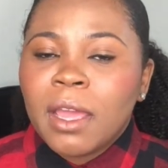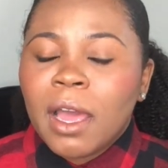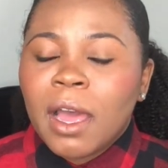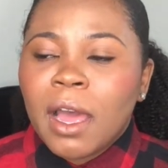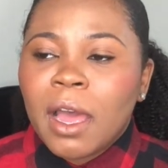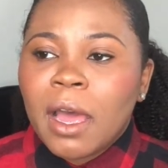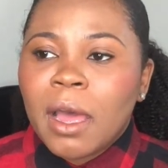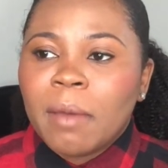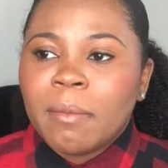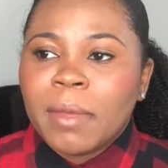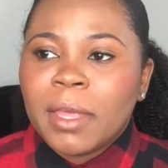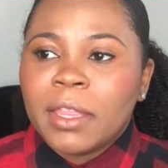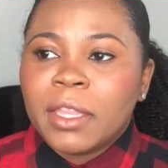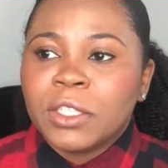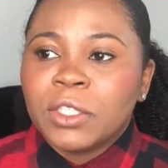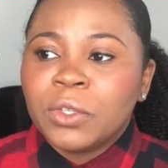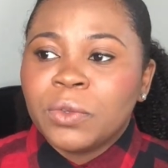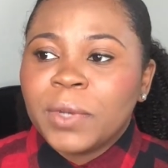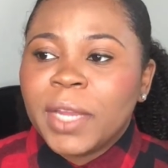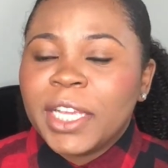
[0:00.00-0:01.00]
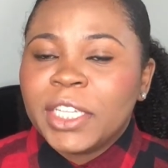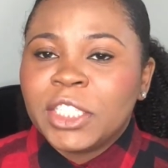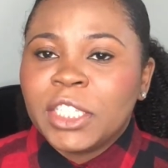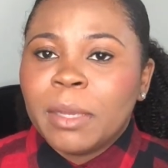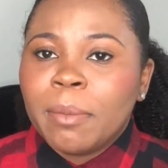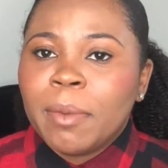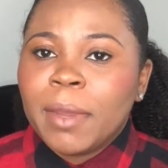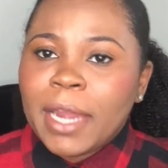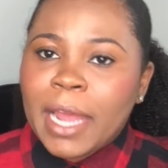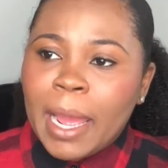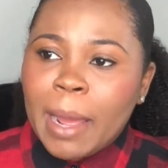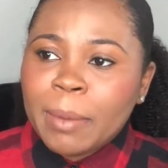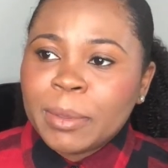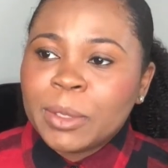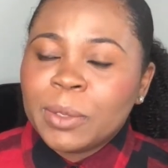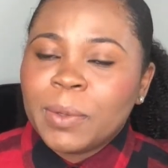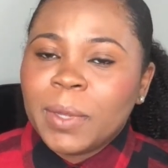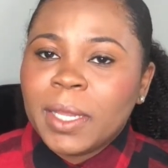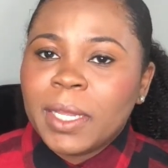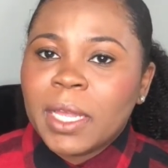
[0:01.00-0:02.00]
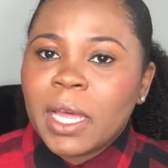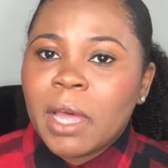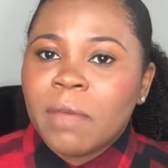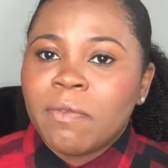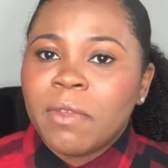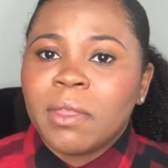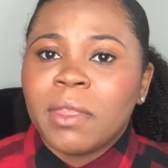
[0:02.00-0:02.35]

and the 2-day shipping I absolutely love.